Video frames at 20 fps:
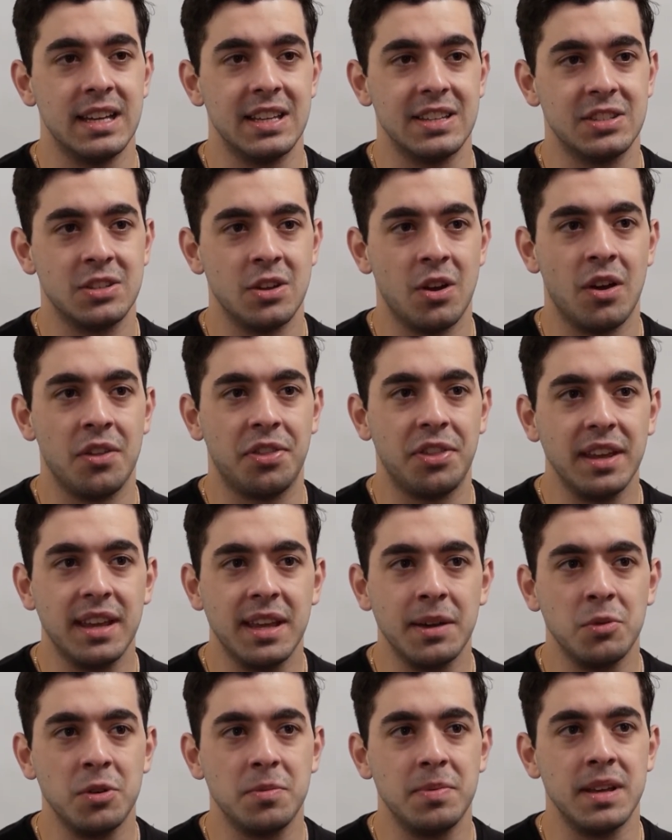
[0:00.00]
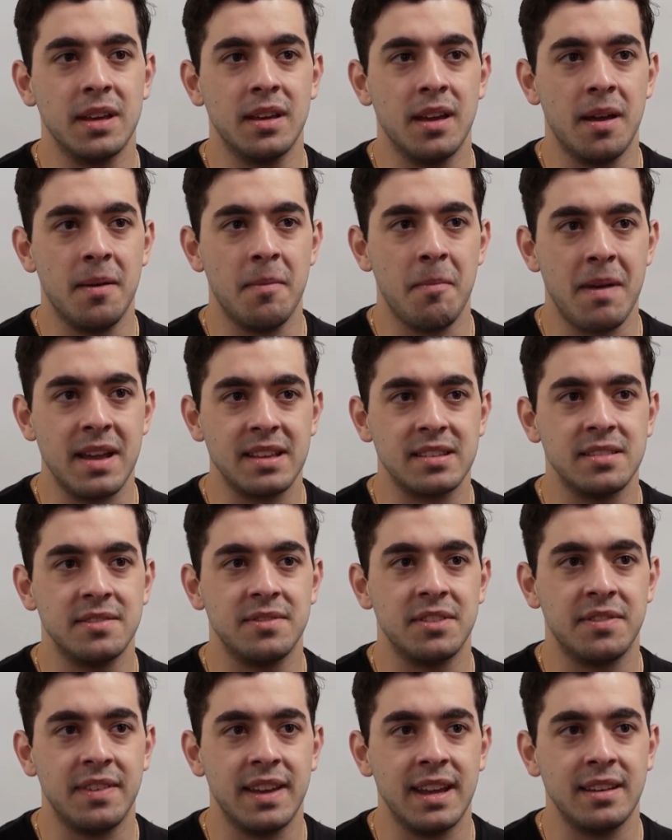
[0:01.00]
So I think it would be a
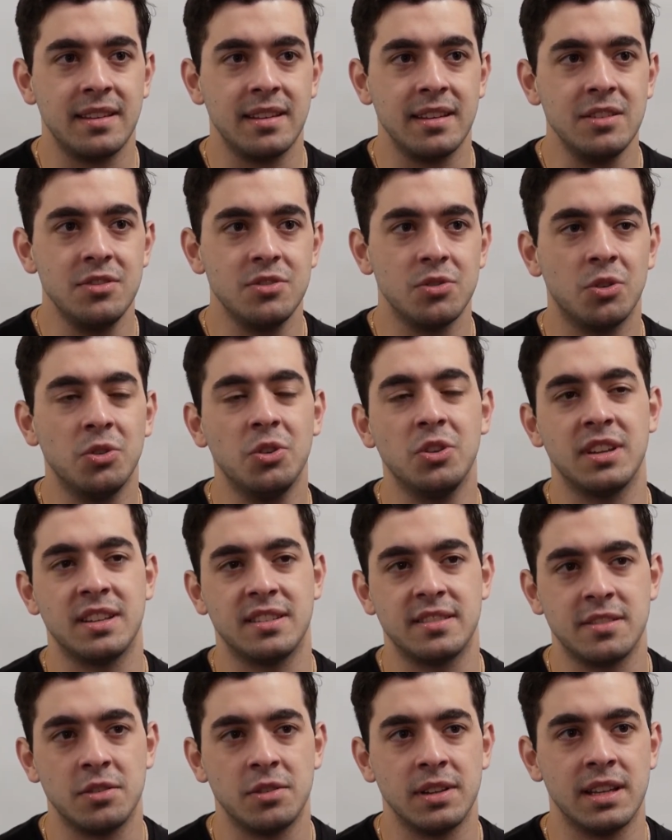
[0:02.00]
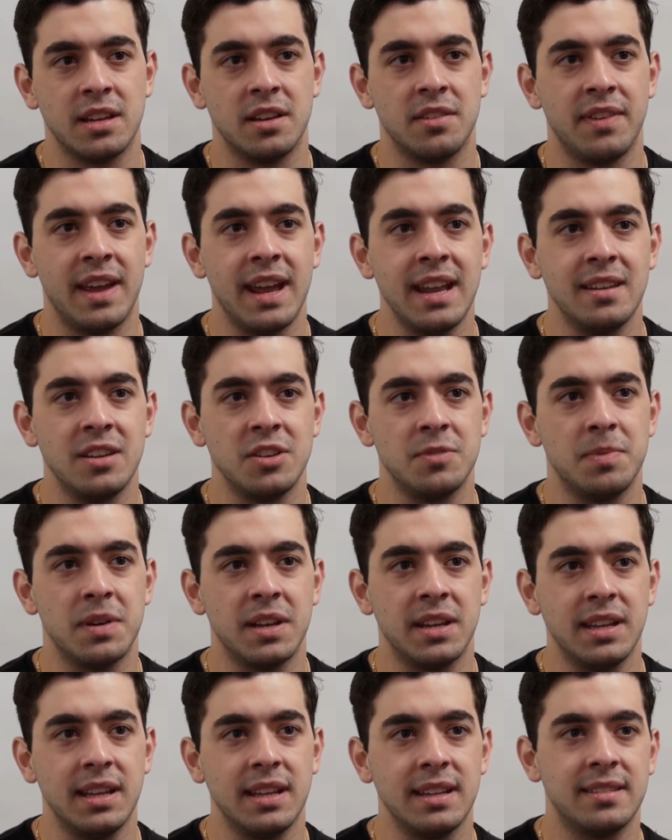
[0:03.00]
massive advantage, or not necessarily an advantage,
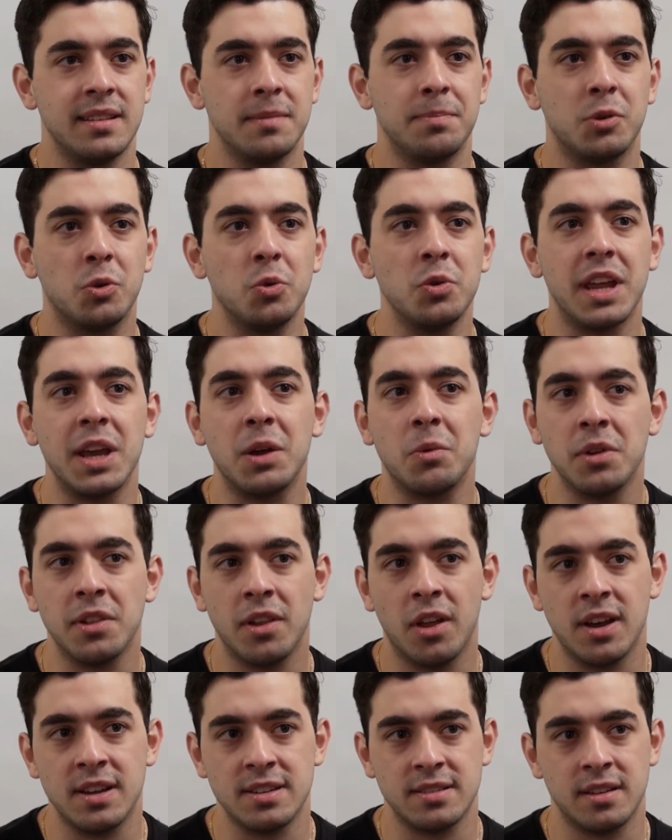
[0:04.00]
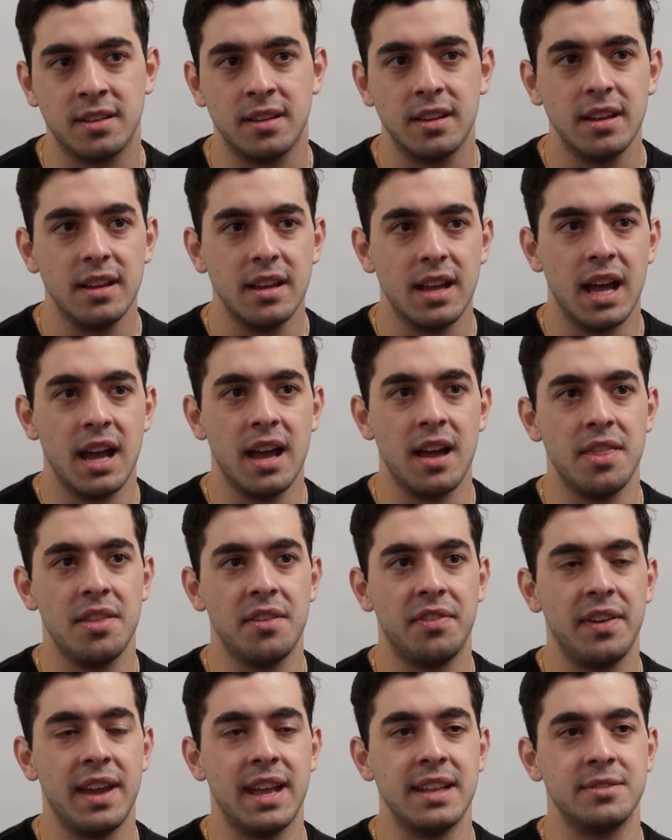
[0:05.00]
but it's a good equaliser,
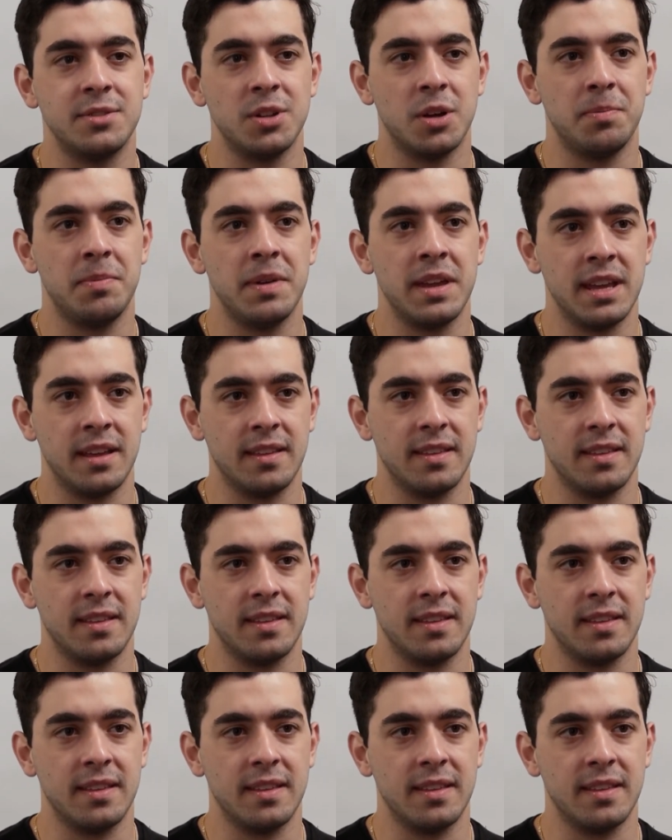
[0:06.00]
the fans not being